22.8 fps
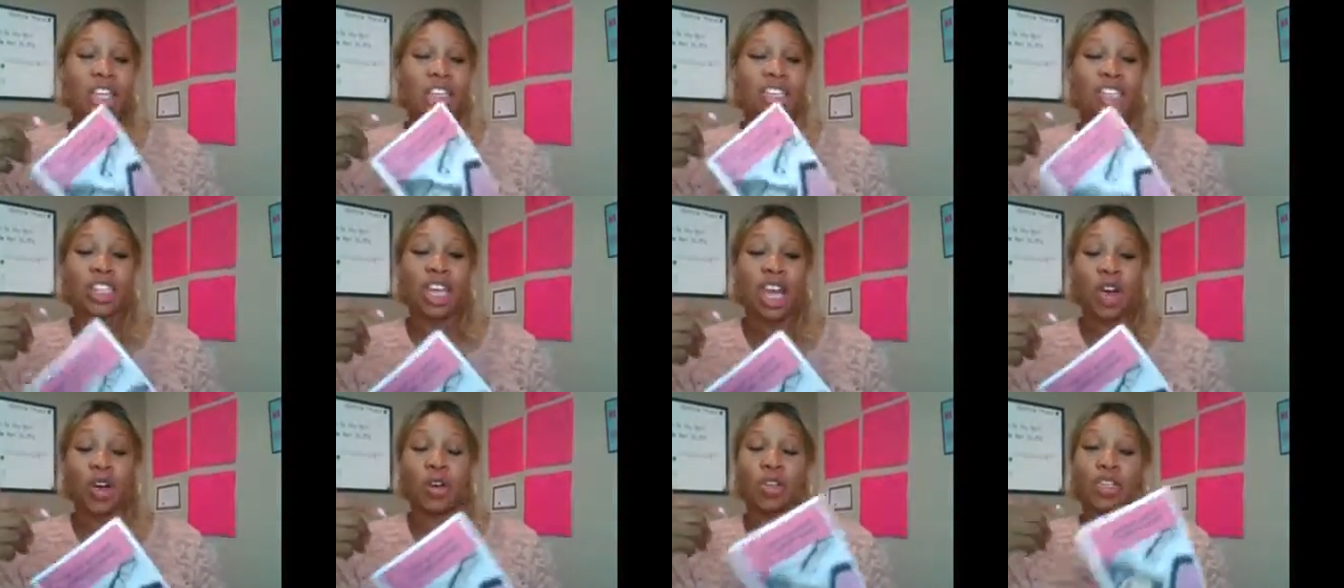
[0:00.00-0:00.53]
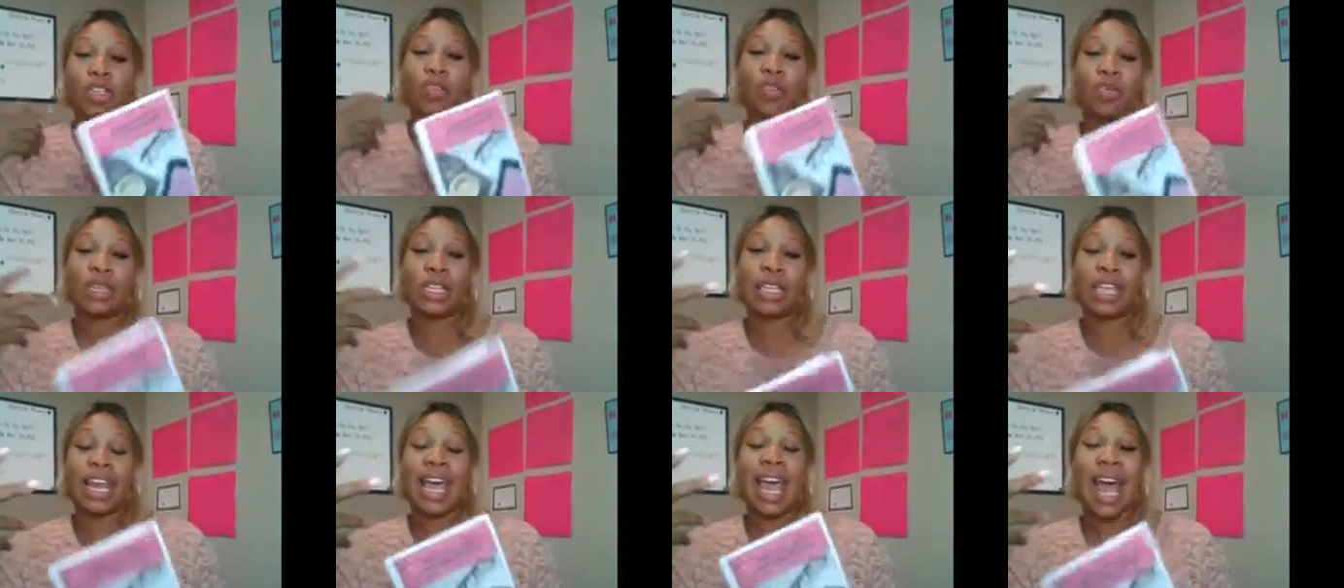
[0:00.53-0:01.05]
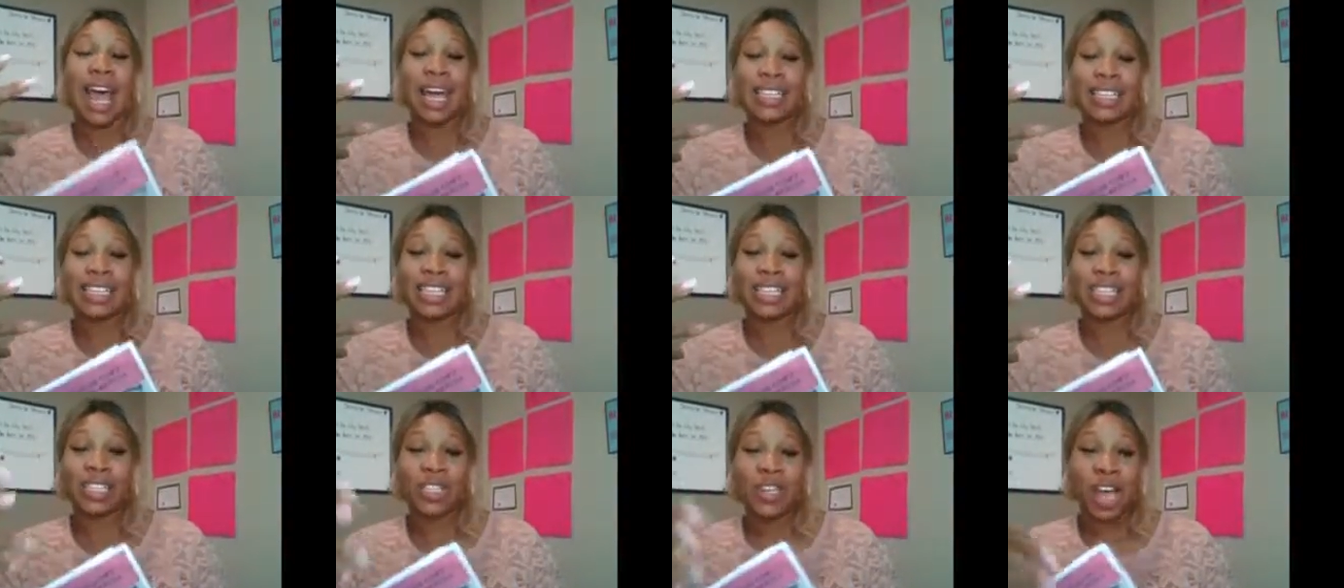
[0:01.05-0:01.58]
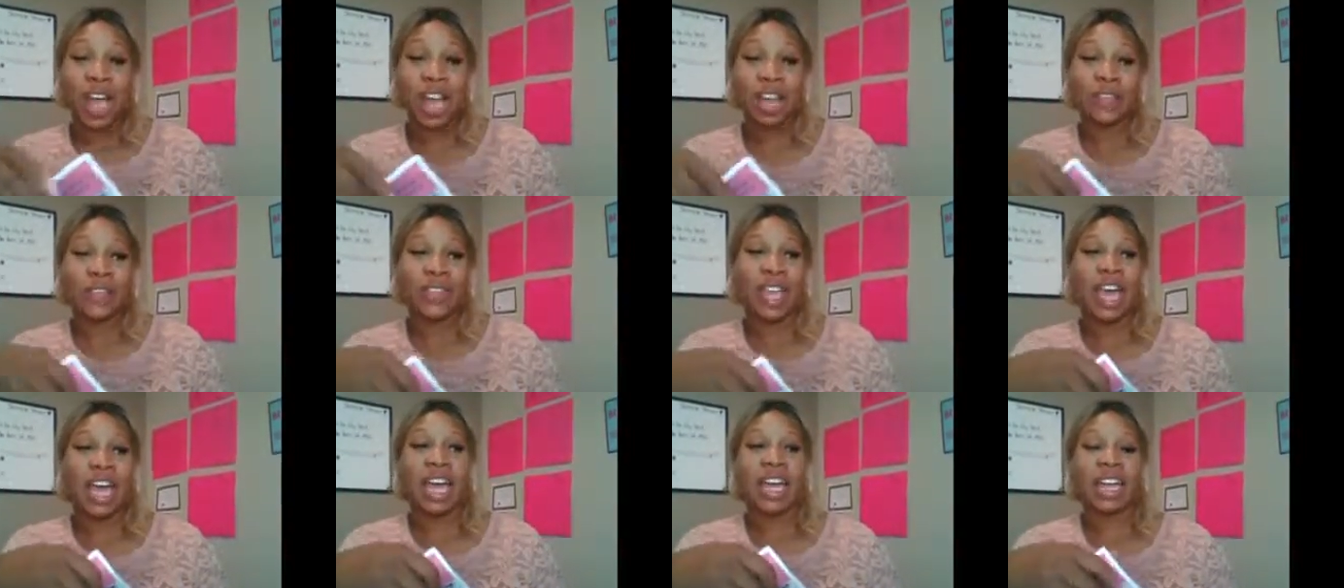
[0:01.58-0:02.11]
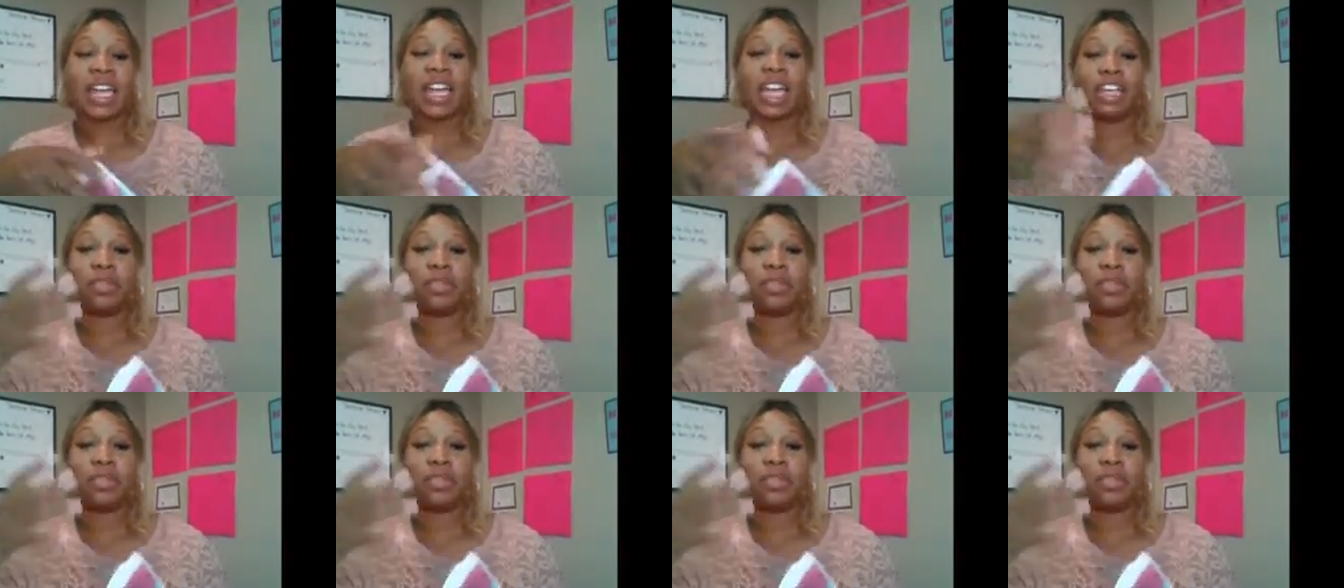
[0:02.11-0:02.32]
So you would get access to all of that.